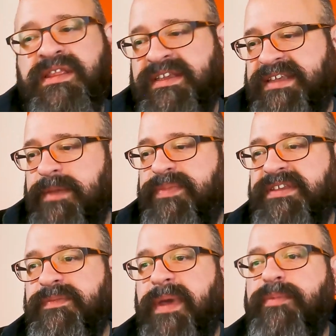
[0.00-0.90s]
the same
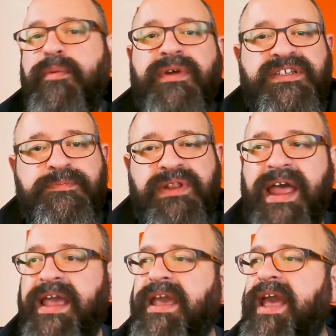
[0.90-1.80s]
piece of paper, but it's
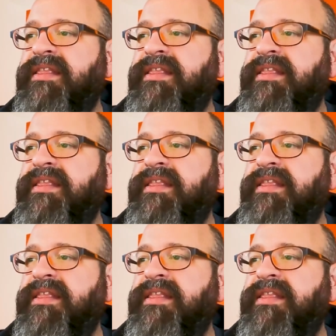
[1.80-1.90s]
blank,